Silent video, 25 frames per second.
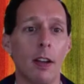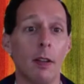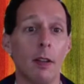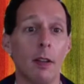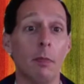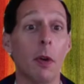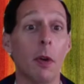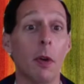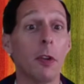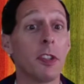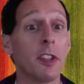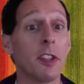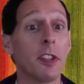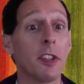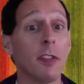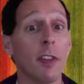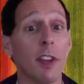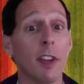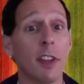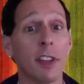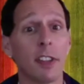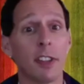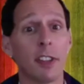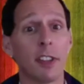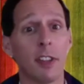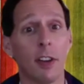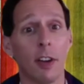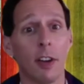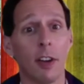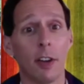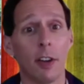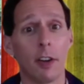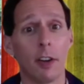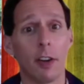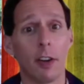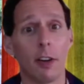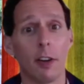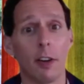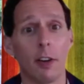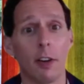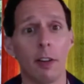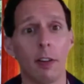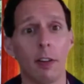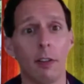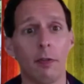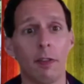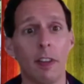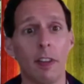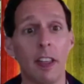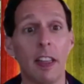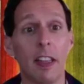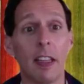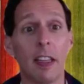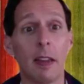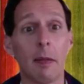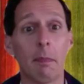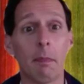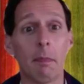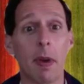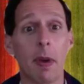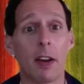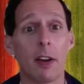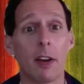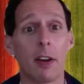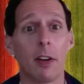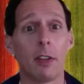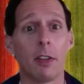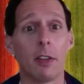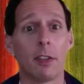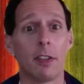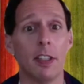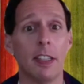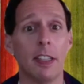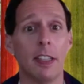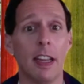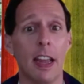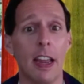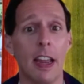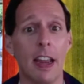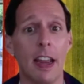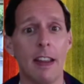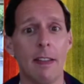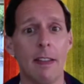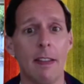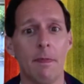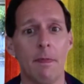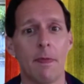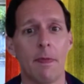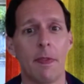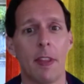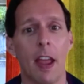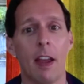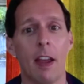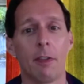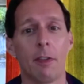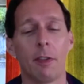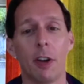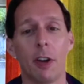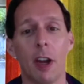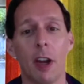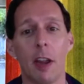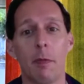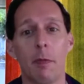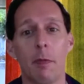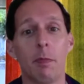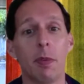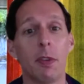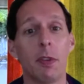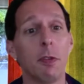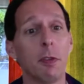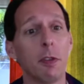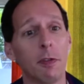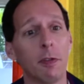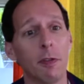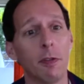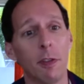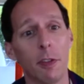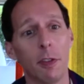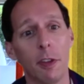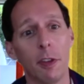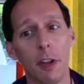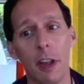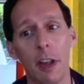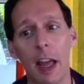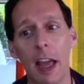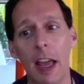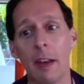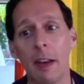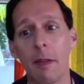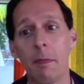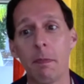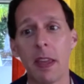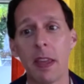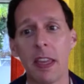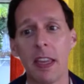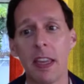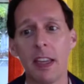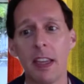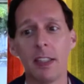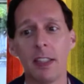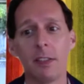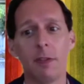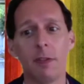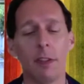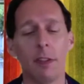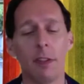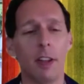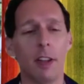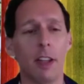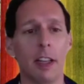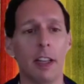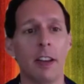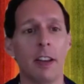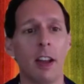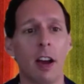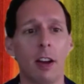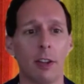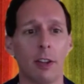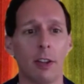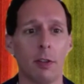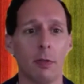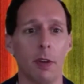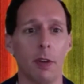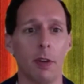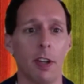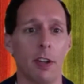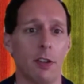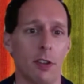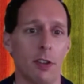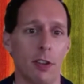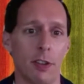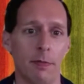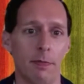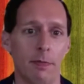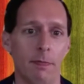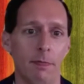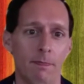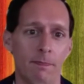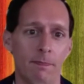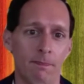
Most of us are feeling better today after a beautiful and peaceful inauguration.